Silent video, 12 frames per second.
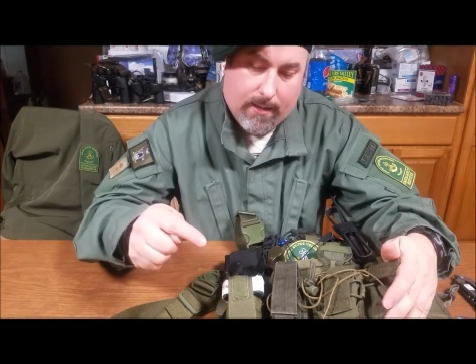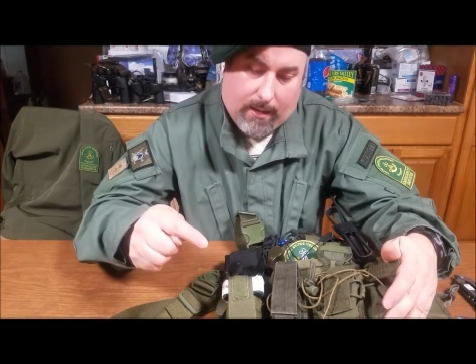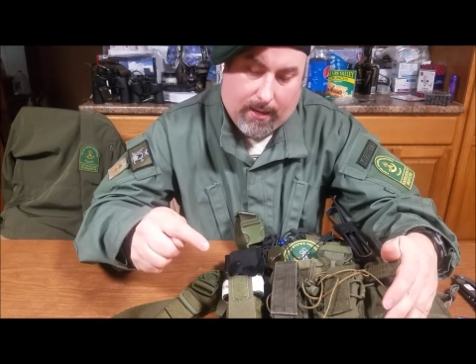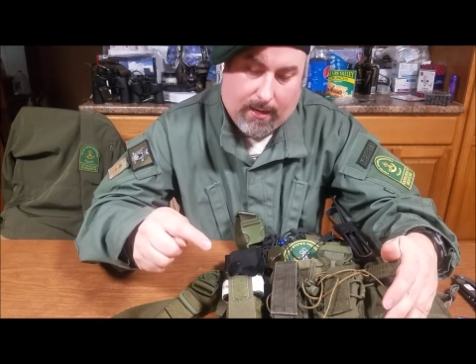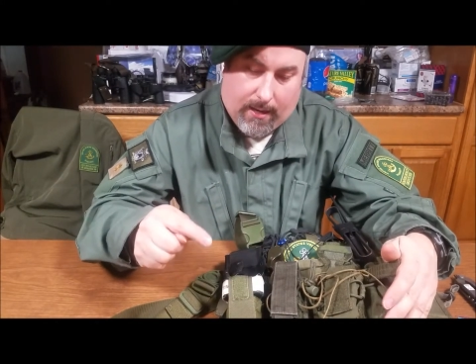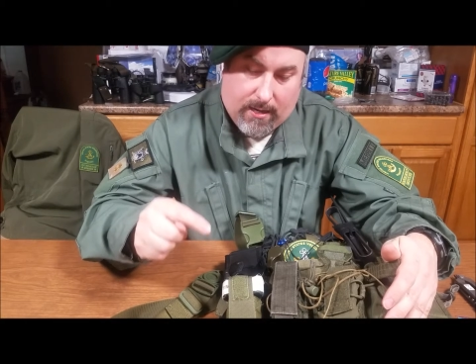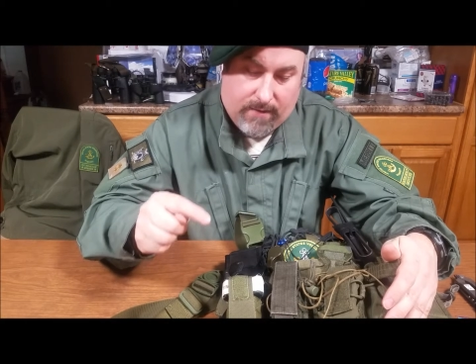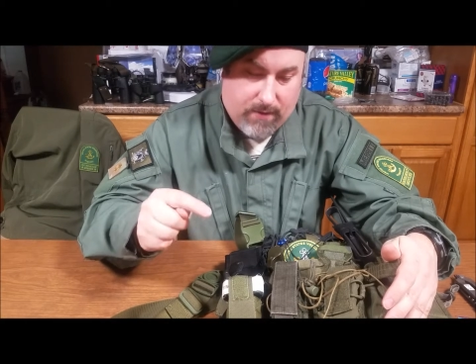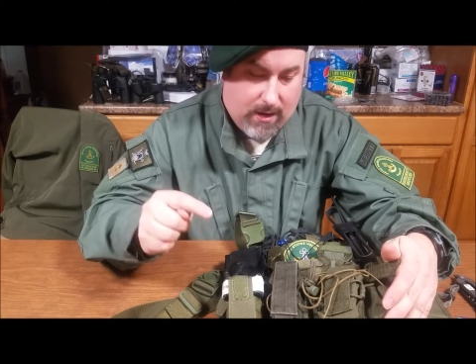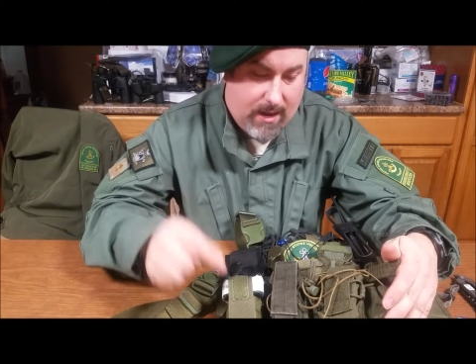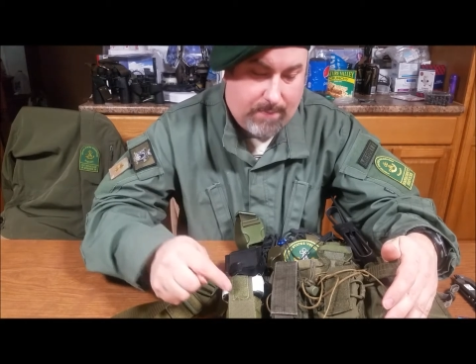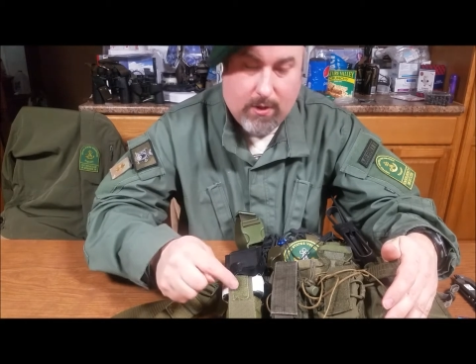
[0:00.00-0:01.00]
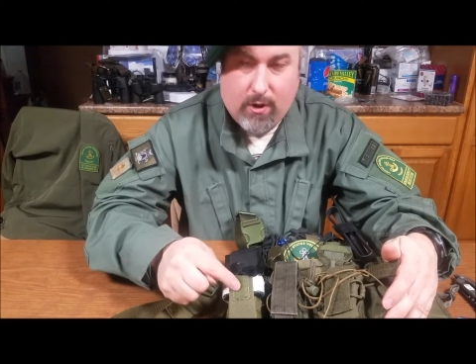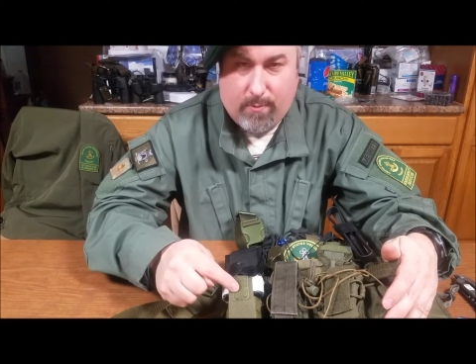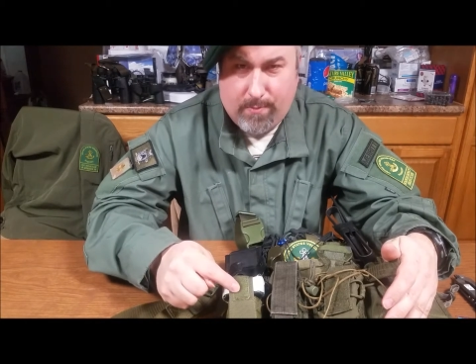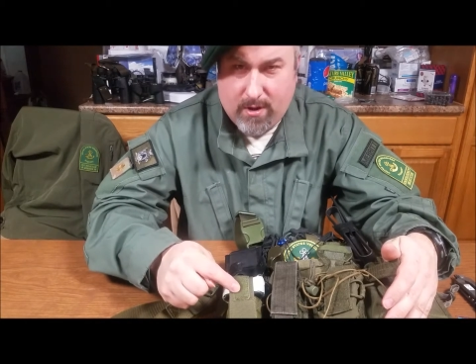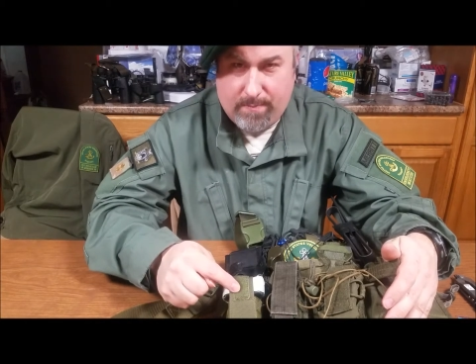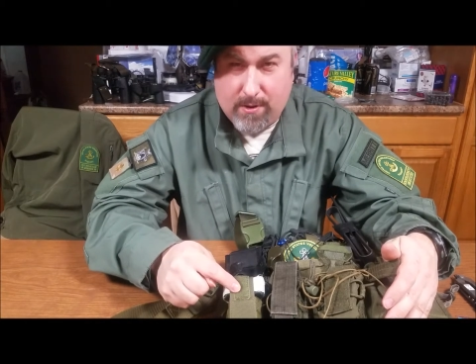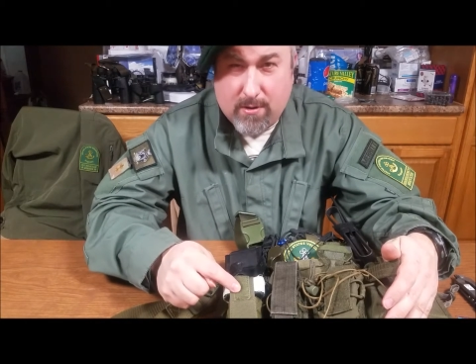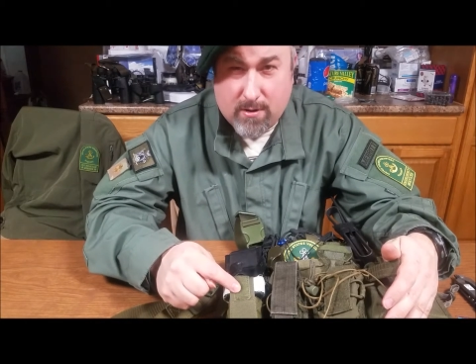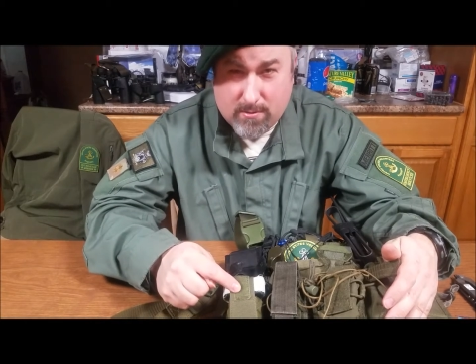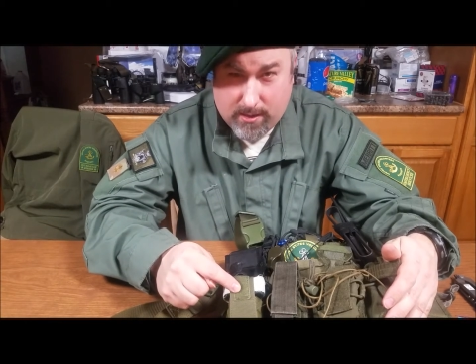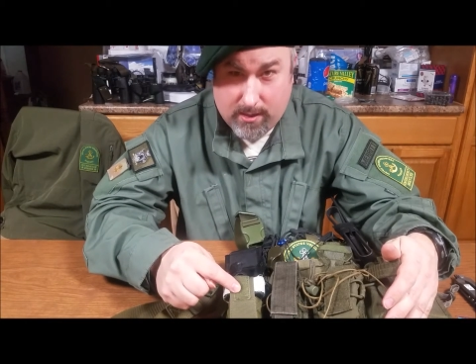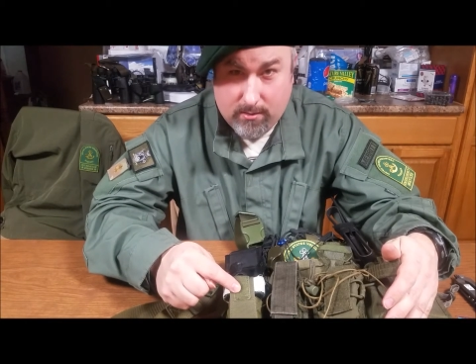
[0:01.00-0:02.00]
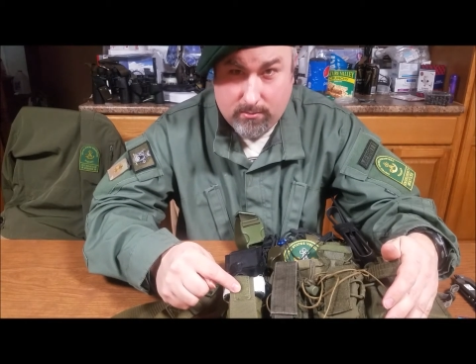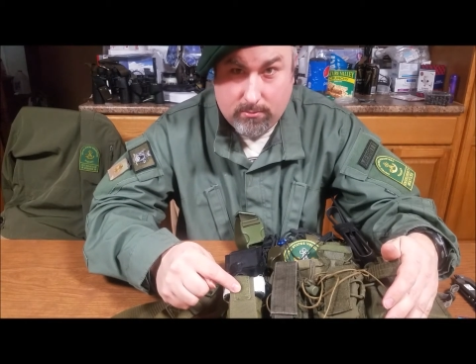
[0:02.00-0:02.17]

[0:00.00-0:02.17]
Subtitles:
And if you happen to open up an artery,